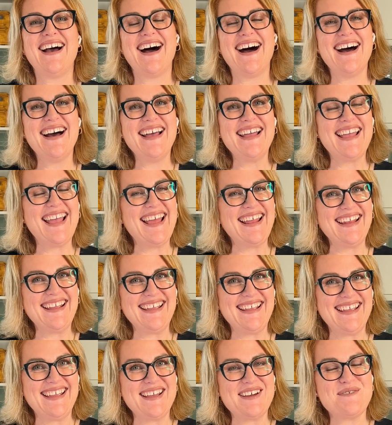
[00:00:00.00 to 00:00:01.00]
Hi, Anna
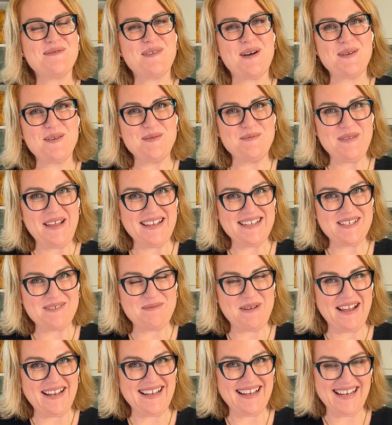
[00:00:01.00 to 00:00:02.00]
here. Welcome back to
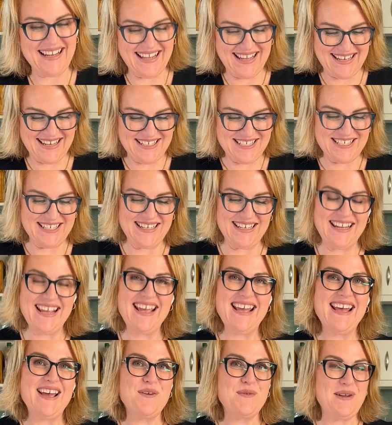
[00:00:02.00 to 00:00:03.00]
my little kitchen
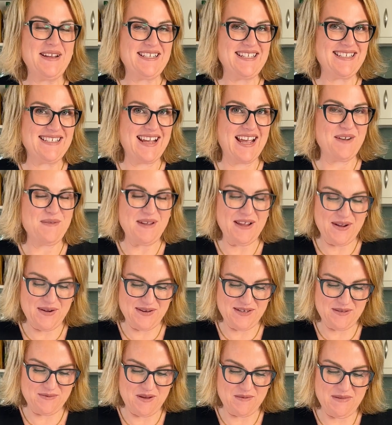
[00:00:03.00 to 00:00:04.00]
where today we're
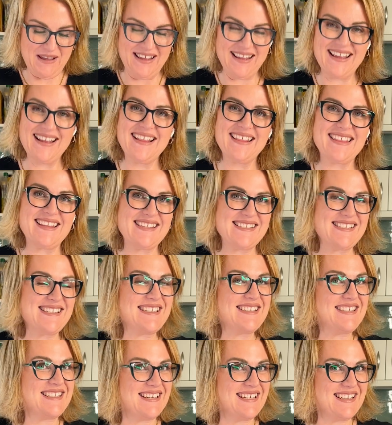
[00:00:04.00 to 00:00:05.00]
going to be making this
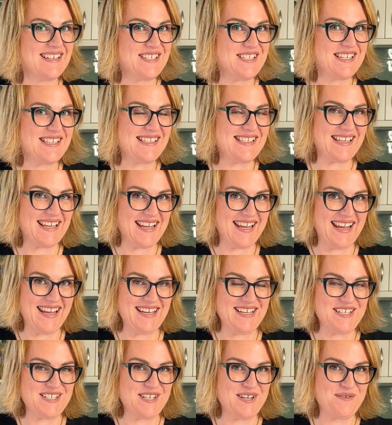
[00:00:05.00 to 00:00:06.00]
delicious
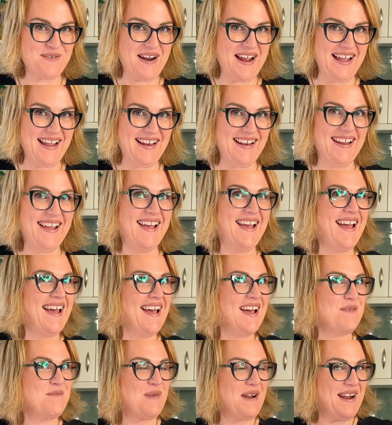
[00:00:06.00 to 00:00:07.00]
quiche Lorraine.
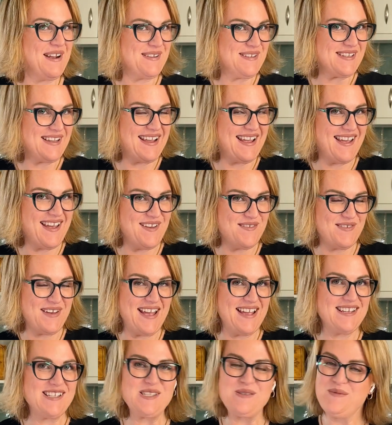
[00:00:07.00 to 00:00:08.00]
But I also have
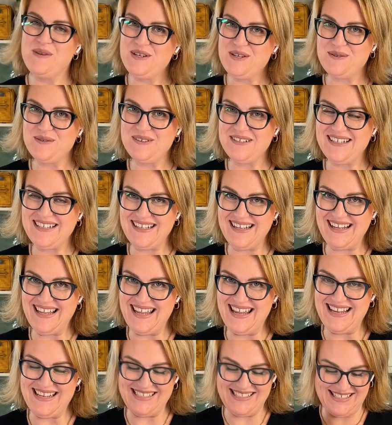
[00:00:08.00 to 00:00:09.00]
a special little
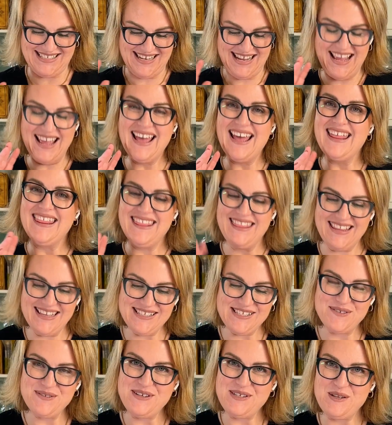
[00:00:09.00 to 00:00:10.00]
guest.
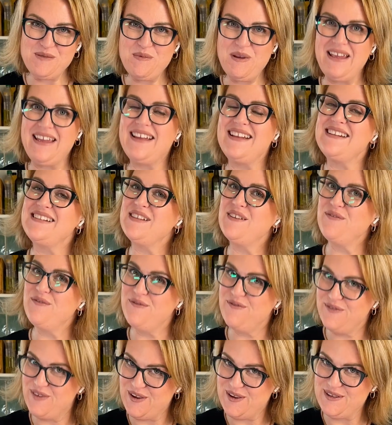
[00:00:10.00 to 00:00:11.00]
This recipe is the
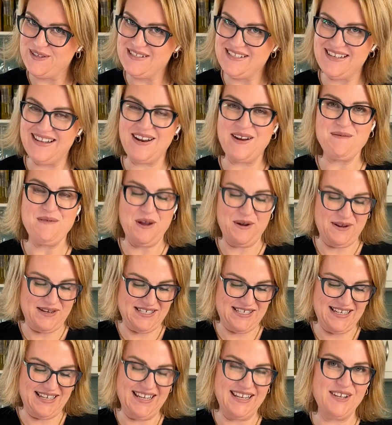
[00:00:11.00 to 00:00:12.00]
first that I'm going
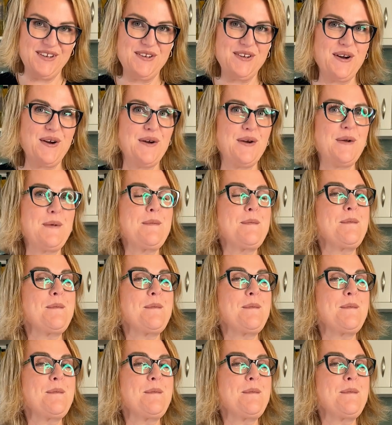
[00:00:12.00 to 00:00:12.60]
to let you know